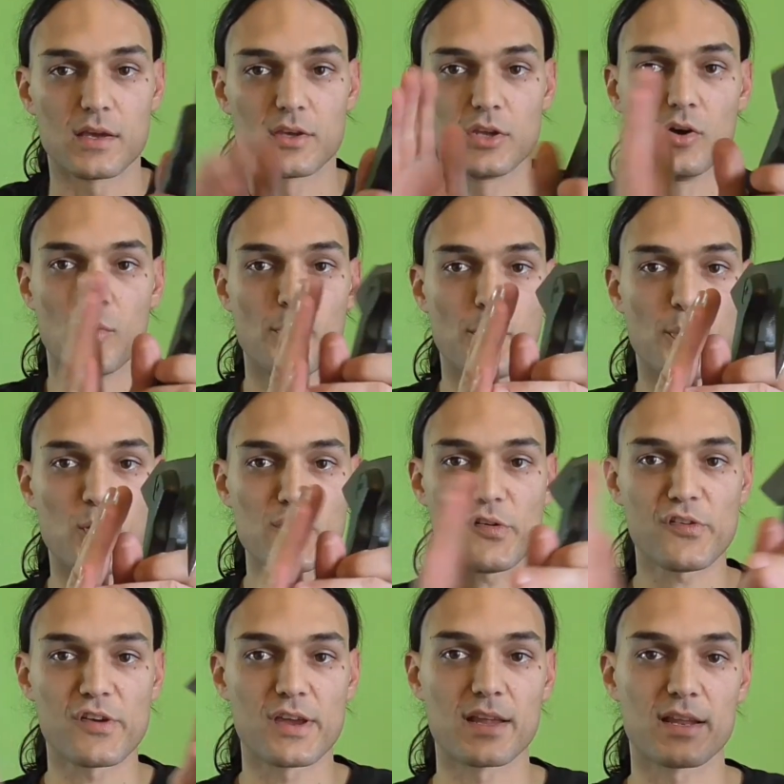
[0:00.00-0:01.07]
you know,
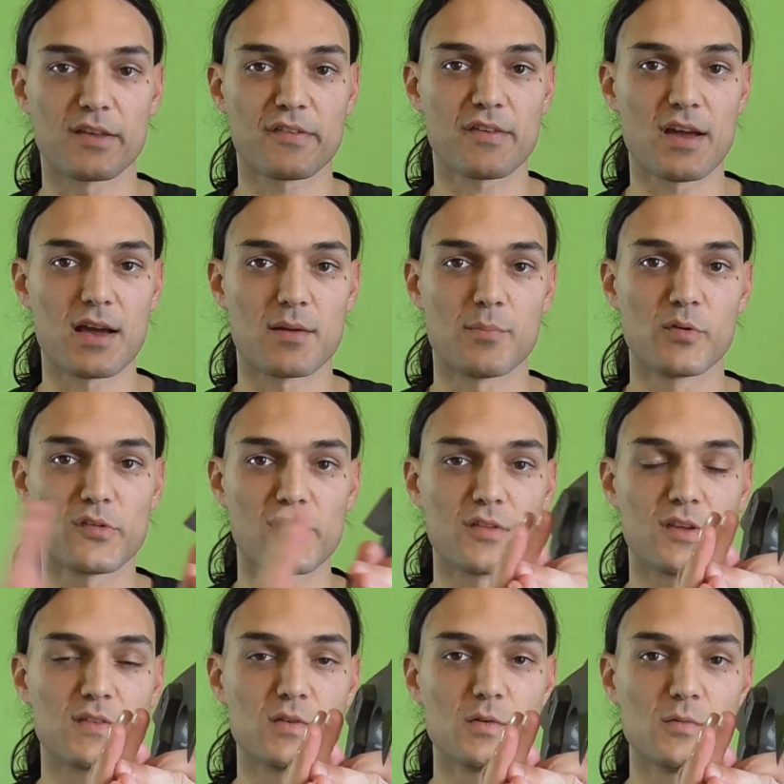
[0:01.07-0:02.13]
pushing it aside, pushing
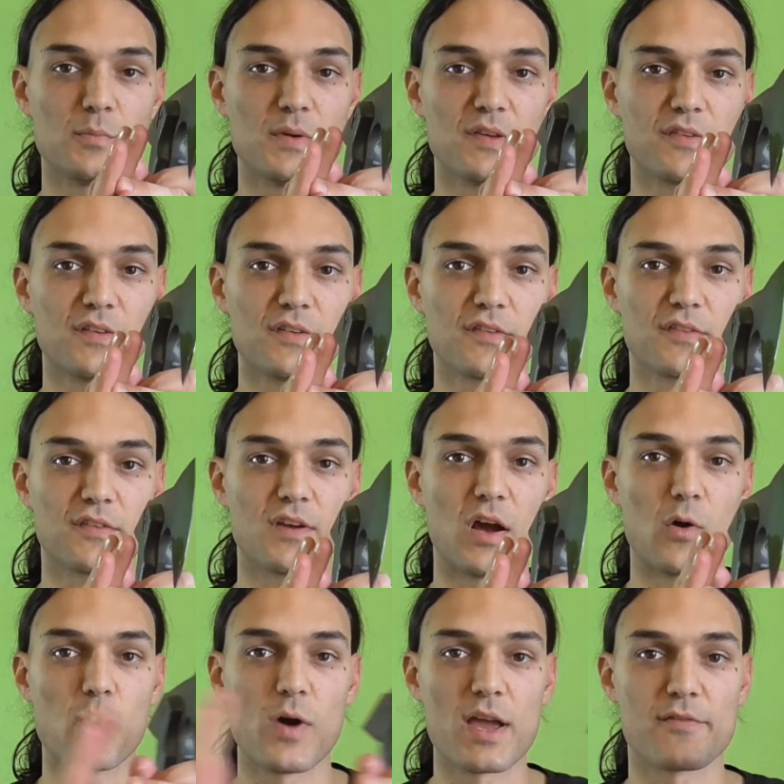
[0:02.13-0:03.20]
the two pieces
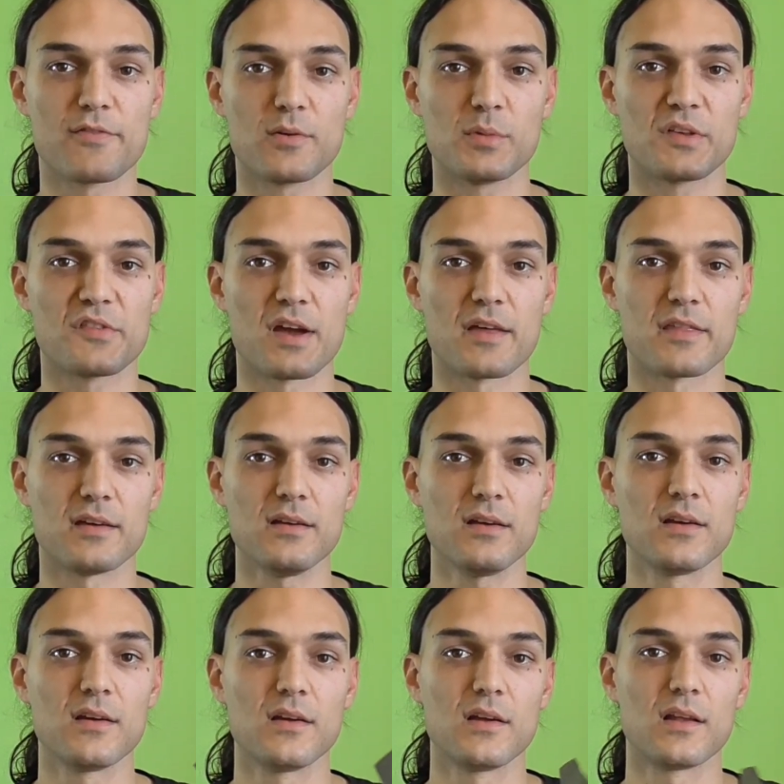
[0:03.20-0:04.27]
away from each other,
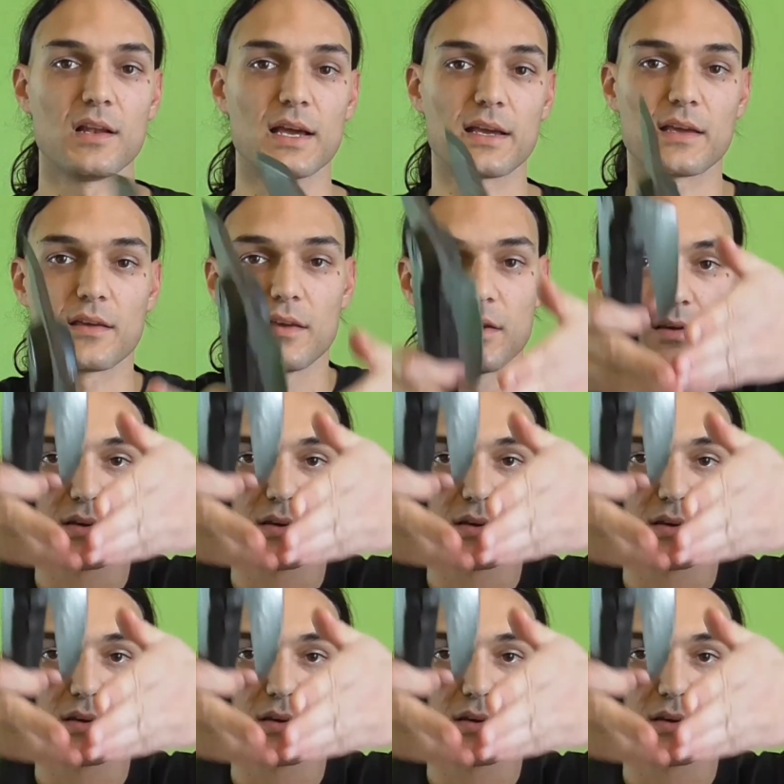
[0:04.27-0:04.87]
like